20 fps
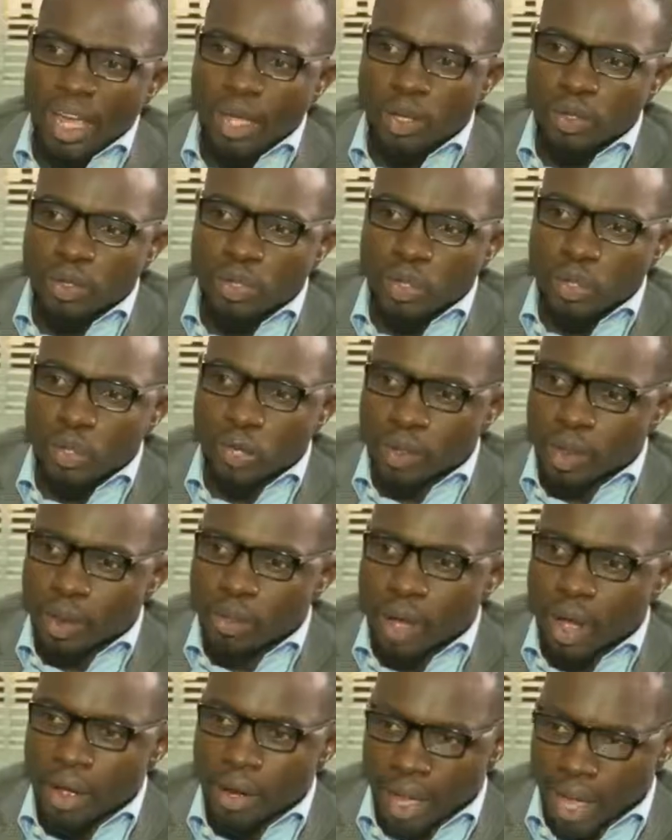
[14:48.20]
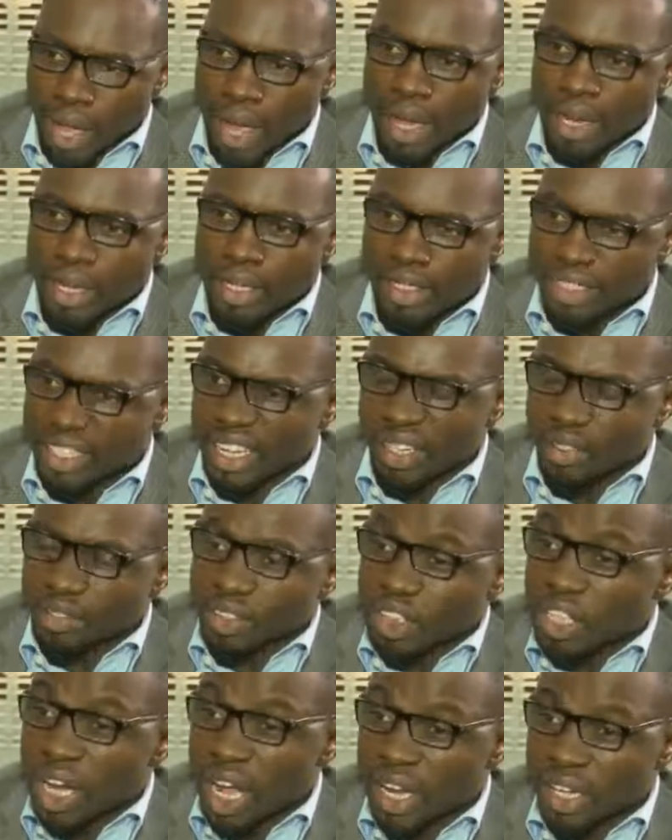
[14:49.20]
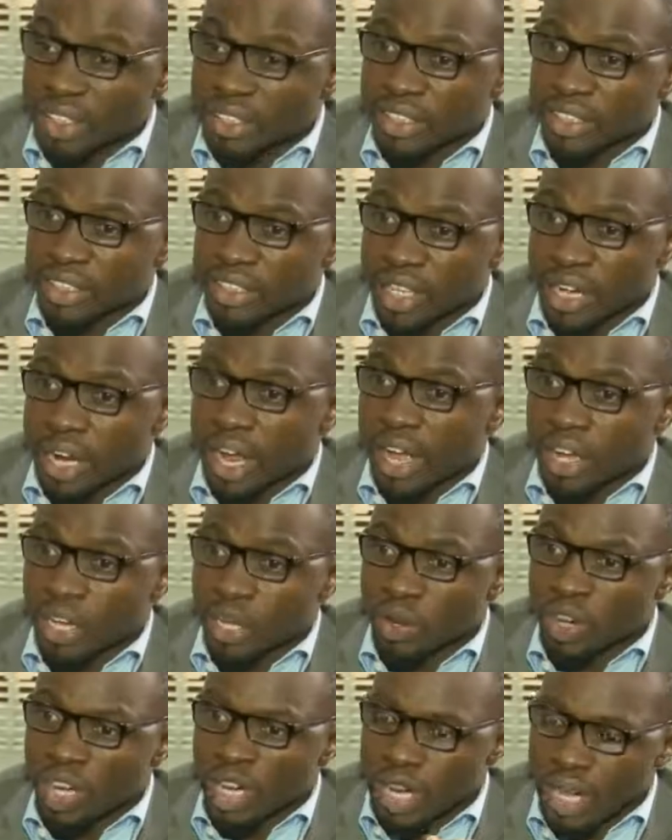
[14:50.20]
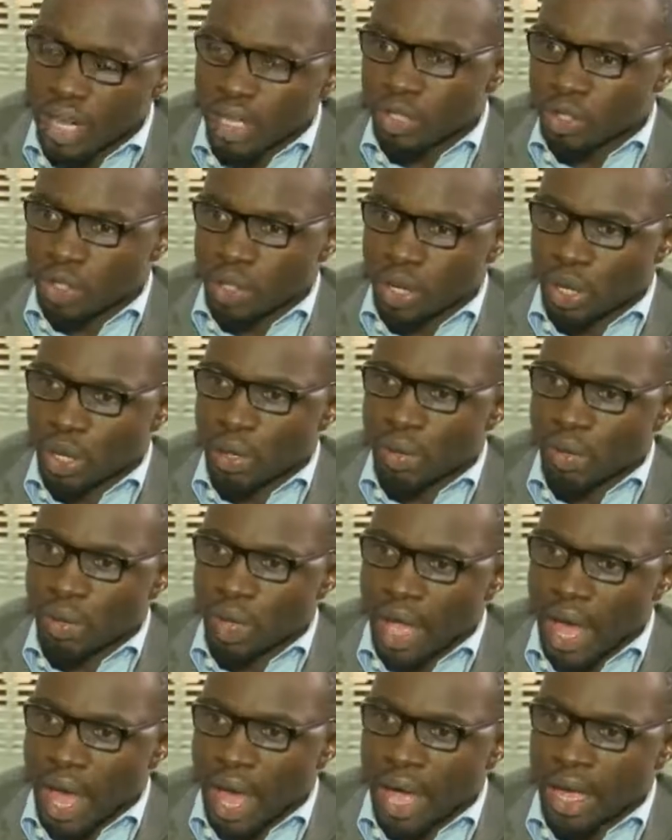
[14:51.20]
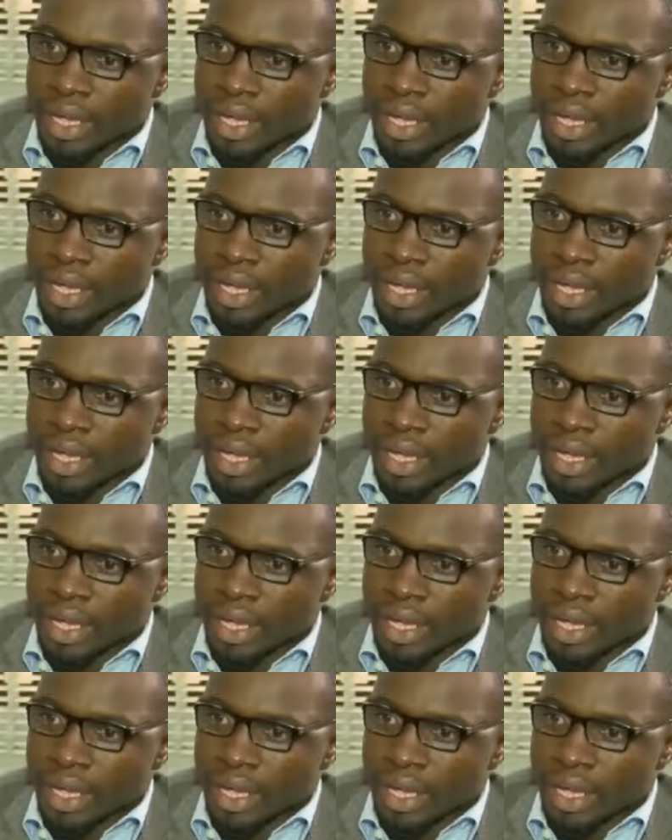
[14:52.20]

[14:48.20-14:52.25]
I'd like you to talk about any set of challenges that are unique to you